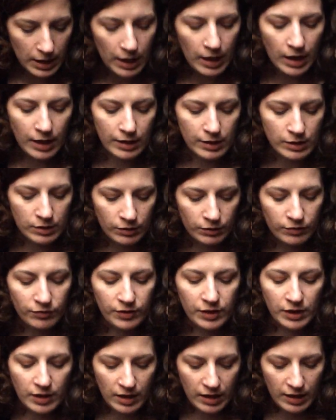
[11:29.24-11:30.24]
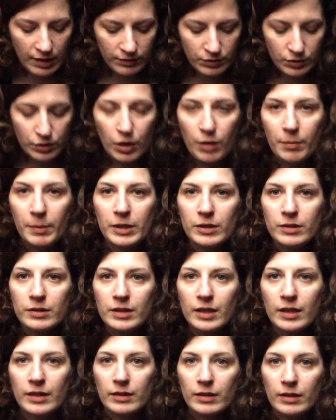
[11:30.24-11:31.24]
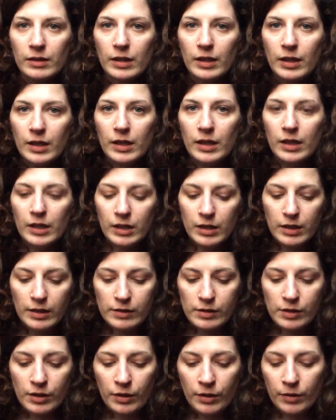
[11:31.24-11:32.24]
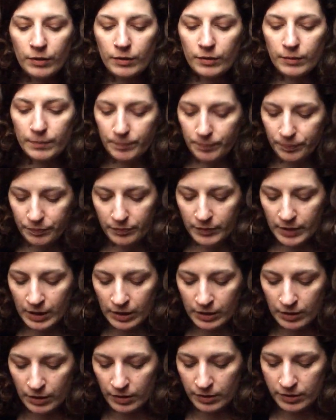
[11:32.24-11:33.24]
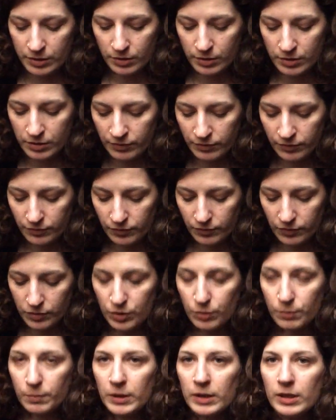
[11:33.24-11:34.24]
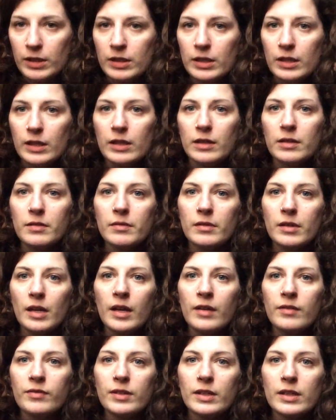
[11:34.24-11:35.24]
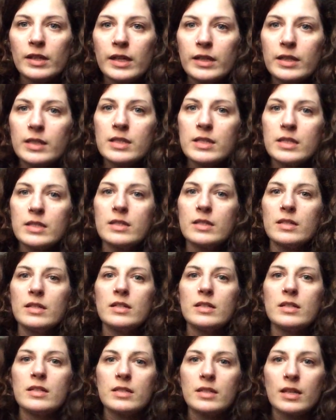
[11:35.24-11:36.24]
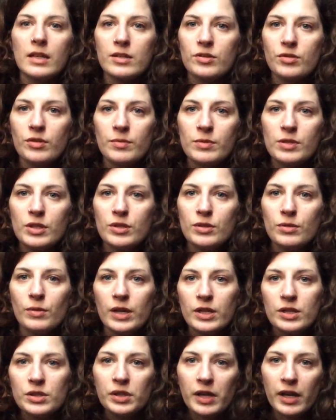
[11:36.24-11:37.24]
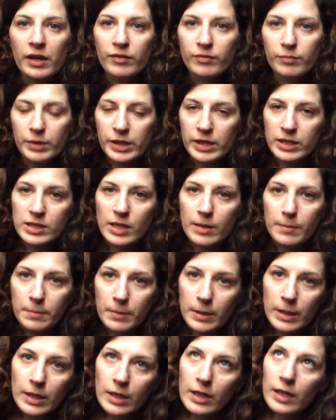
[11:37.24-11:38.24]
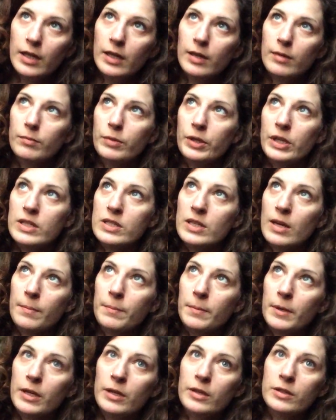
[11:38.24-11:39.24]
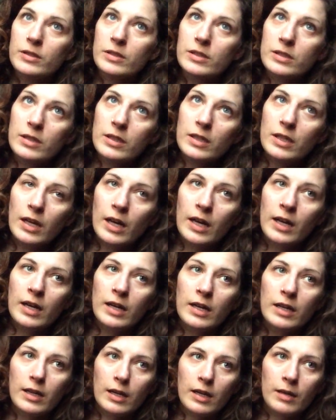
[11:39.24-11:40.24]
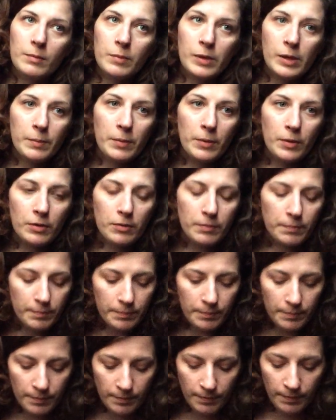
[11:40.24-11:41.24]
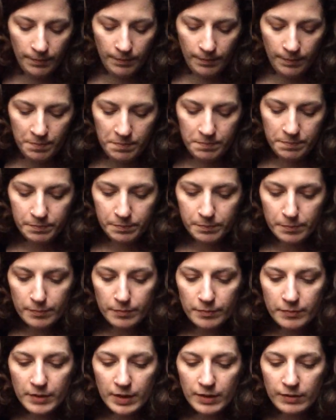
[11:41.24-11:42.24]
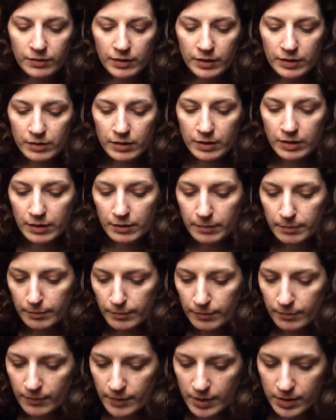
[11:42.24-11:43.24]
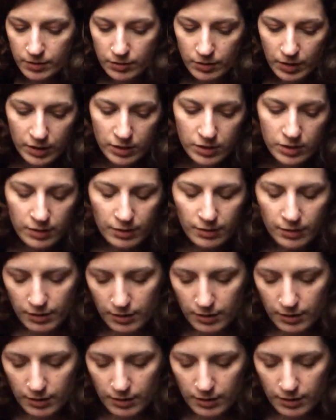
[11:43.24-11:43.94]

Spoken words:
I don't think I have to comment on that. So, there are all sorts of stupidity. I feel like this extreme situation kind of brings up a lot in people, different strange